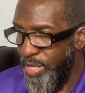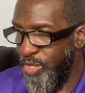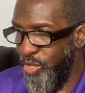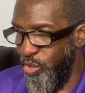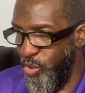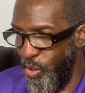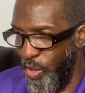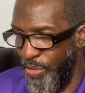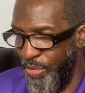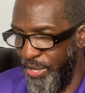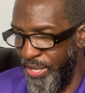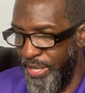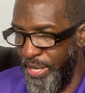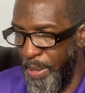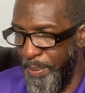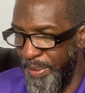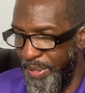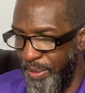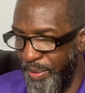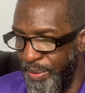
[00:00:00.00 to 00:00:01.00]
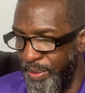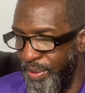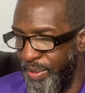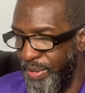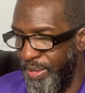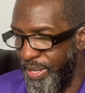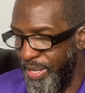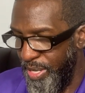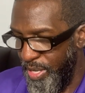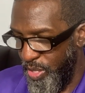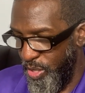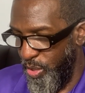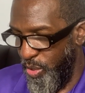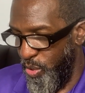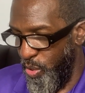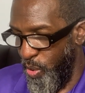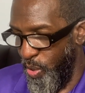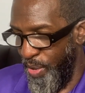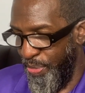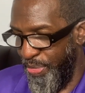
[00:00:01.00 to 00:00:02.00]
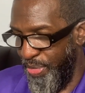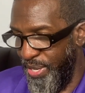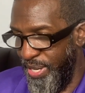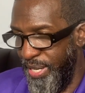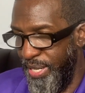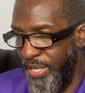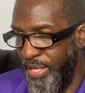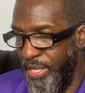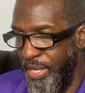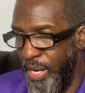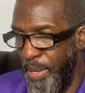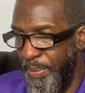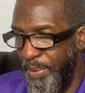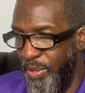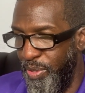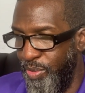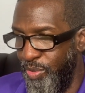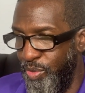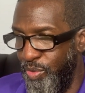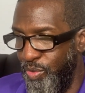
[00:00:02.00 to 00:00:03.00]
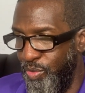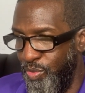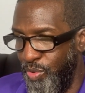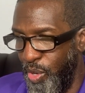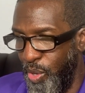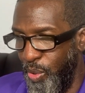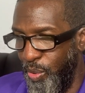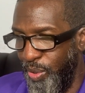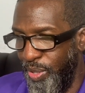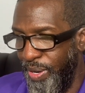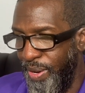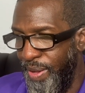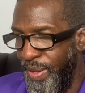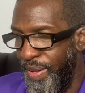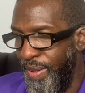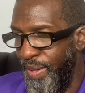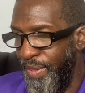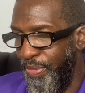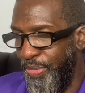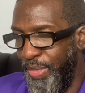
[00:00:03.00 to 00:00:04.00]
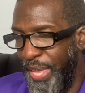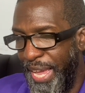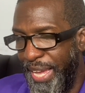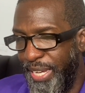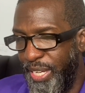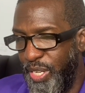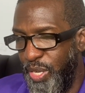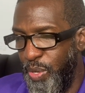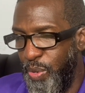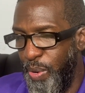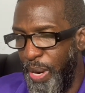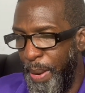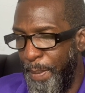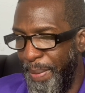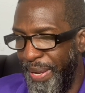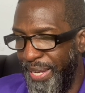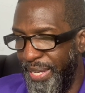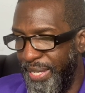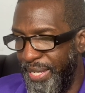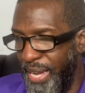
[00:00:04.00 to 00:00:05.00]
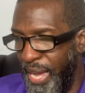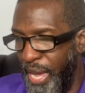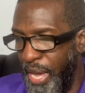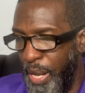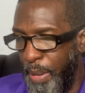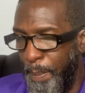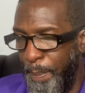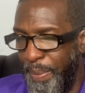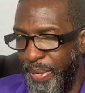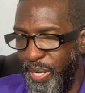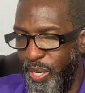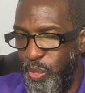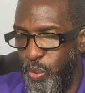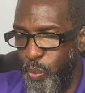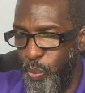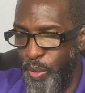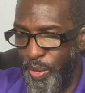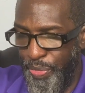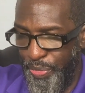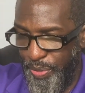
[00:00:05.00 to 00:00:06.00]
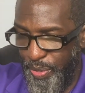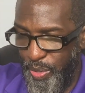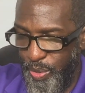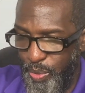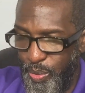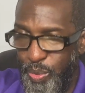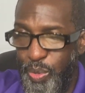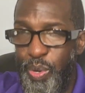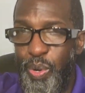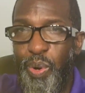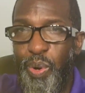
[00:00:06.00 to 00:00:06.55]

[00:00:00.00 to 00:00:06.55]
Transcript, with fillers: Dorothy W. Dorothy W. wrote, thank you and may God be with you